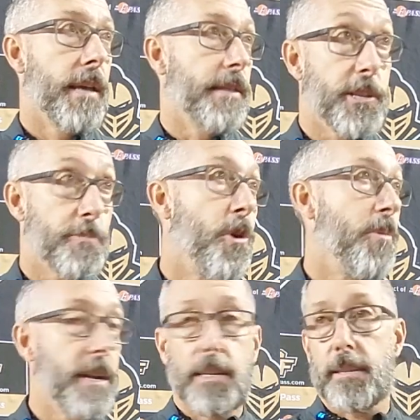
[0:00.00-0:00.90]
this
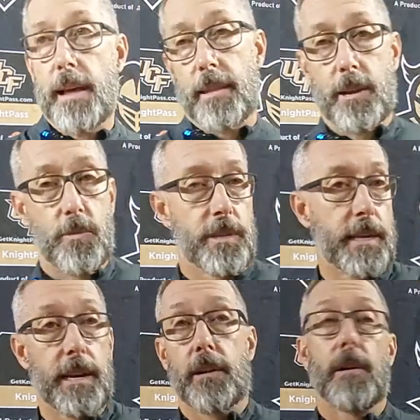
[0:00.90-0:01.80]
moment, it's not like we're
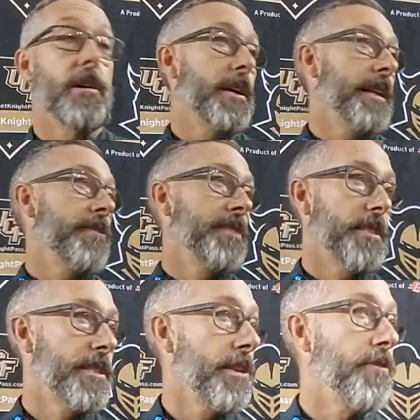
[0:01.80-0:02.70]
sitting here going, okay, there's this
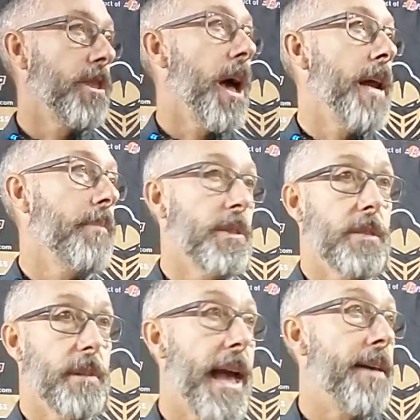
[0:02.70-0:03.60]
silver lining. But the
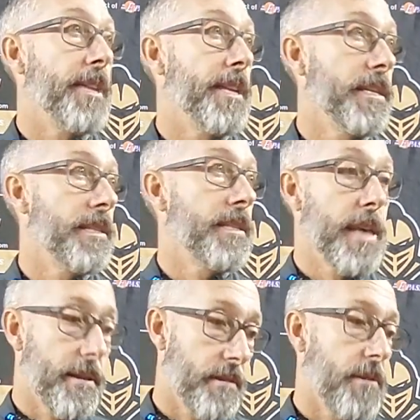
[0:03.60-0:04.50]
reality is
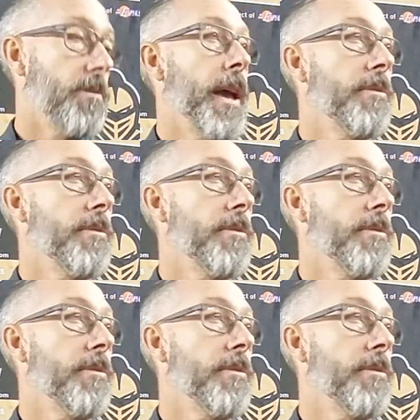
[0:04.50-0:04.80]
that, okay,